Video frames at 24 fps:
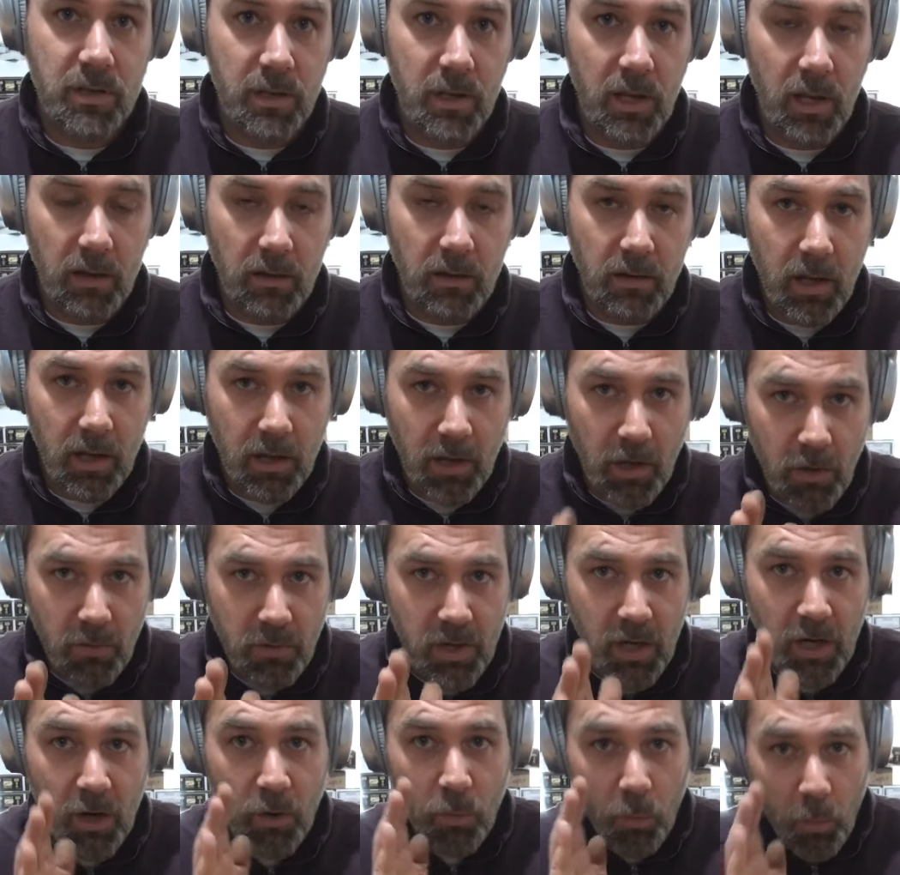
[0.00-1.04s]
that
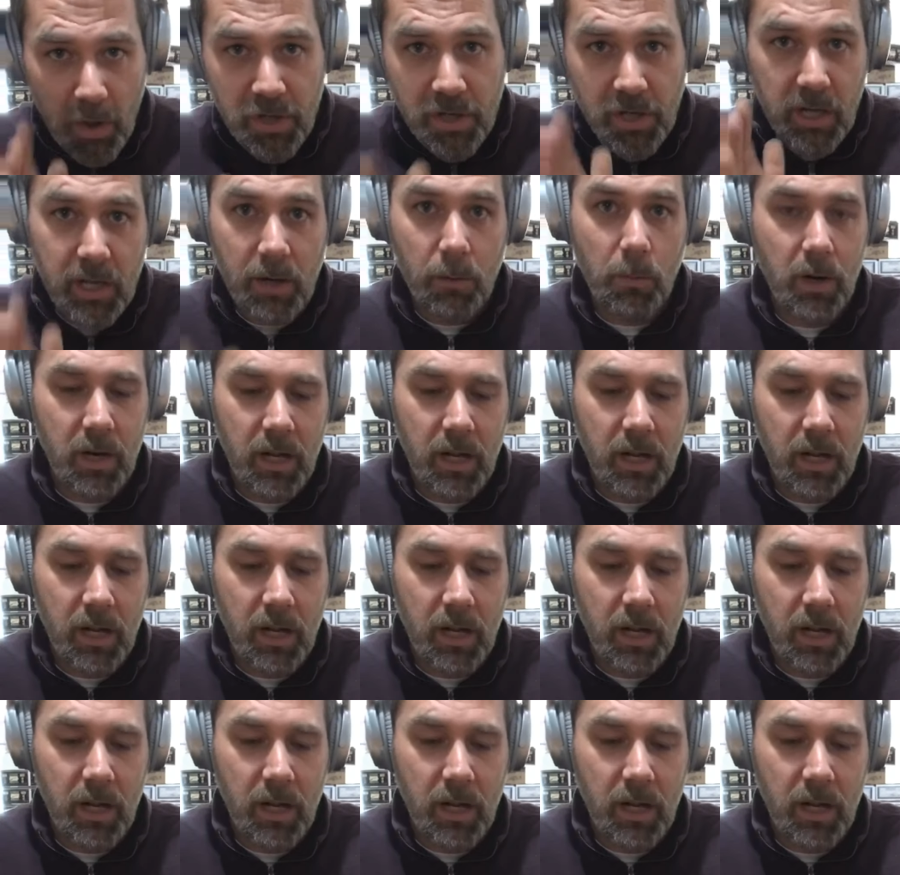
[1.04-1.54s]
Union originally